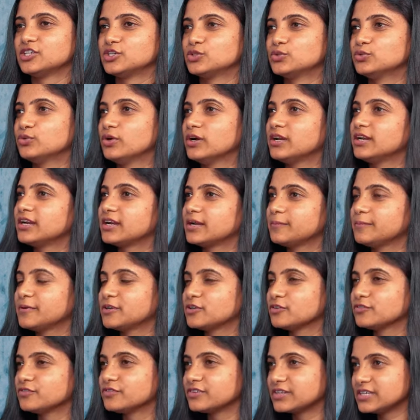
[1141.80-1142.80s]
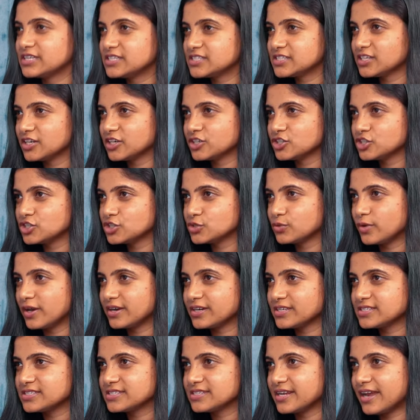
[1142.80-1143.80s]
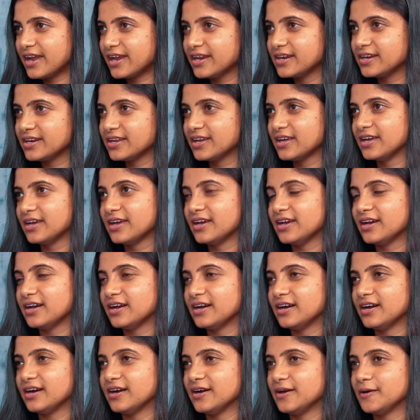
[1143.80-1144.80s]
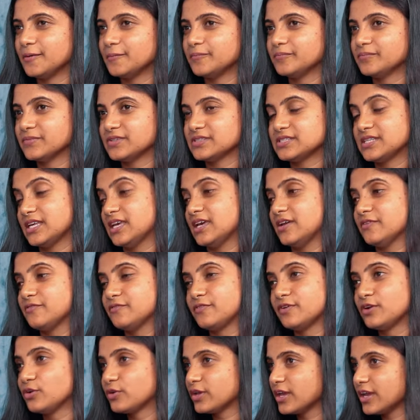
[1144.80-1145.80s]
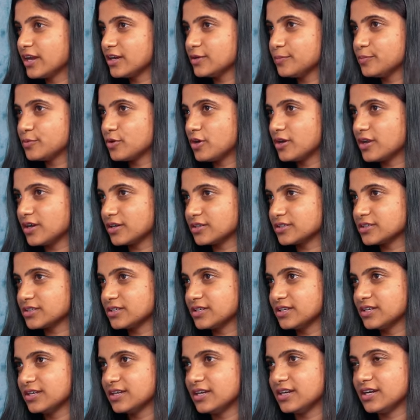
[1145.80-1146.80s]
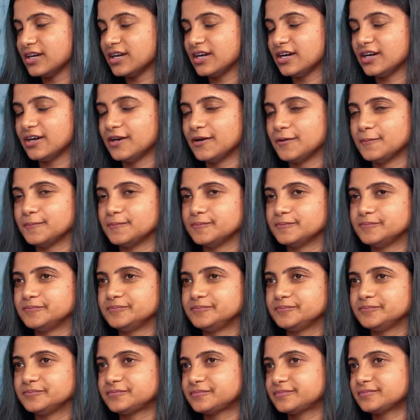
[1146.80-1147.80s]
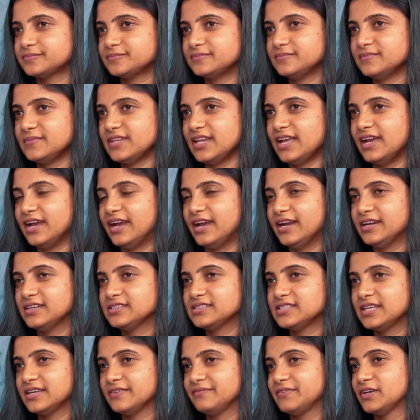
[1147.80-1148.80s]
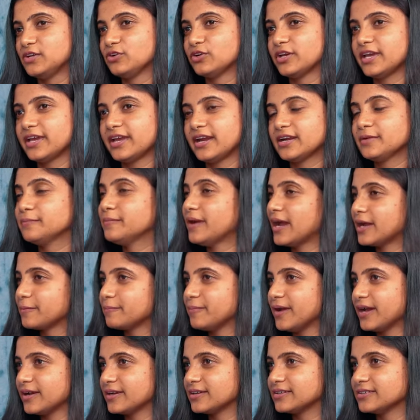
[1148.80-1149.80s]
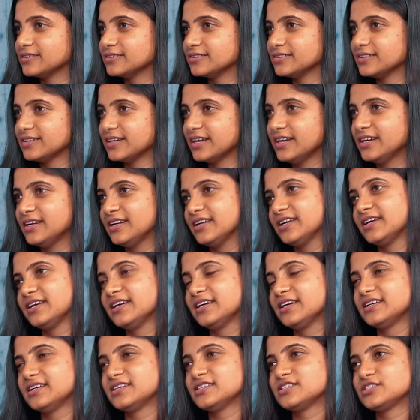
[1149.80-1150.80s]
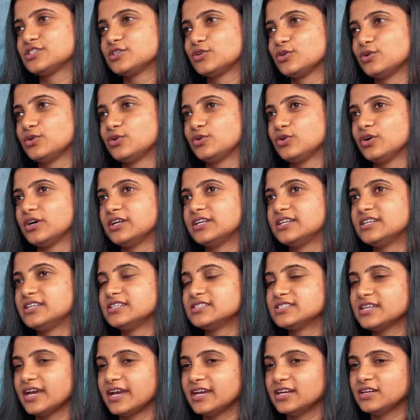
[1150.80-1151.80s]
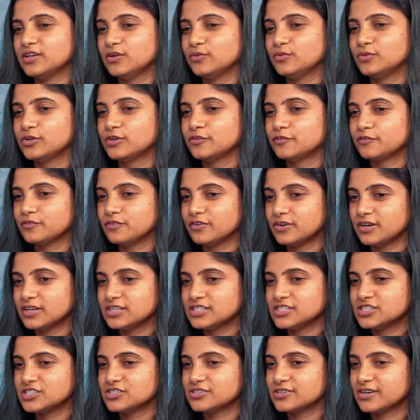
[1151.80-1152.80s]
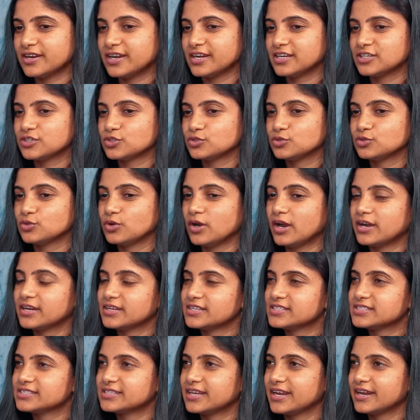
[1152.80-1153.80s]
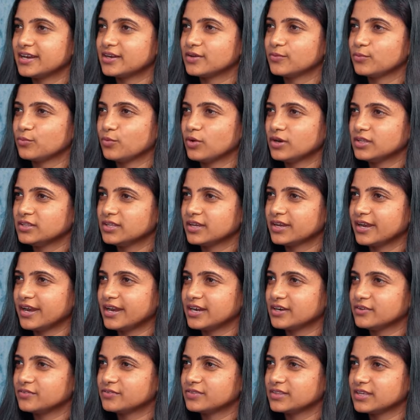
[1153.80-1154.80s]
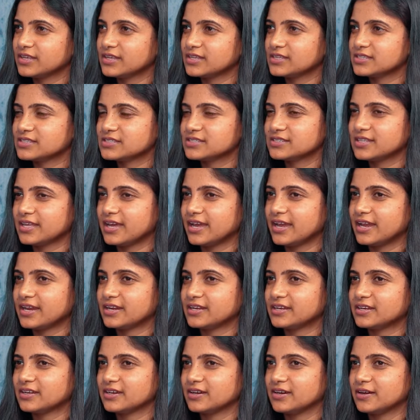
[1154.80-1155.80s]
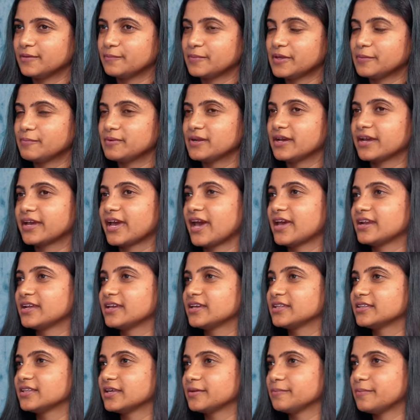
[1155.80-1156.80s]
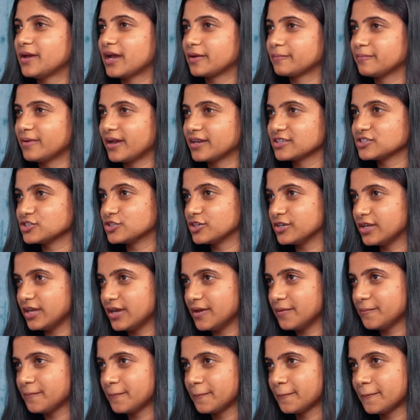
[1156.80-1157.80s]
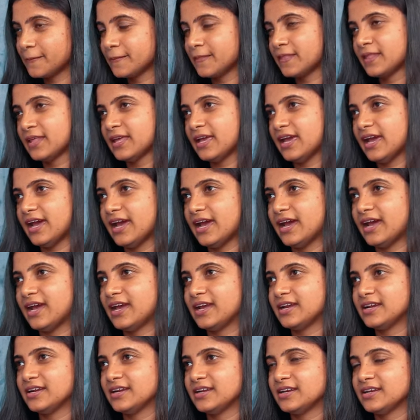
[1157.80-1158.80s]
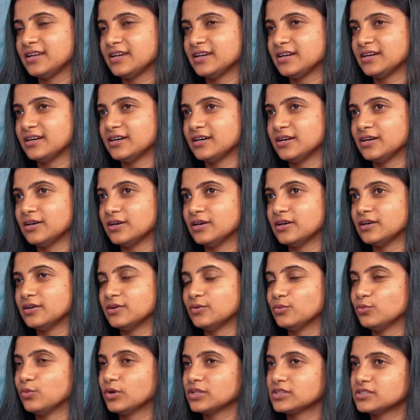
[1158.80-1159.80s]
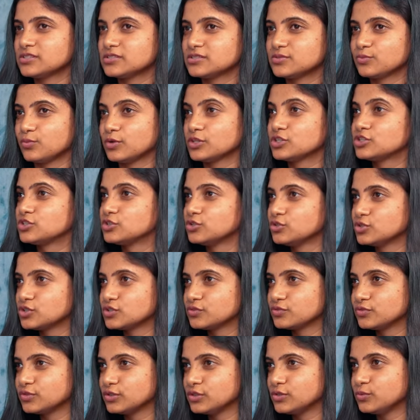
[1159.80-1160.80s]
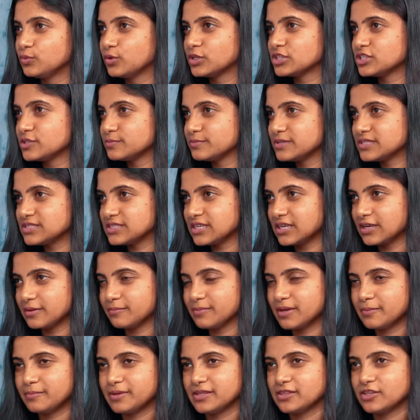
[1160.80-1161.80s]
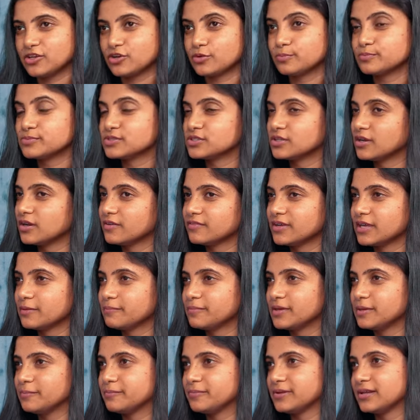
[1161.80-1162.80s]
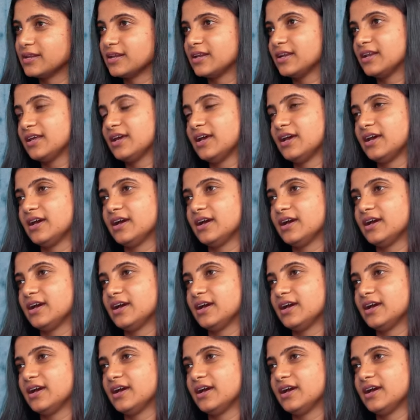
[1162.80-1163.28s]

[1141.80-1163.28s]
do a little bit of research to understand, um, say, if we're looking at a product, hmm. um, and say we're looking at a backpack, right? So, a designer would first try to understand what are the kind of things that uh, people are carrying in their backpacks today and uh, what's what's useful, what's missing. Maybe they're observing people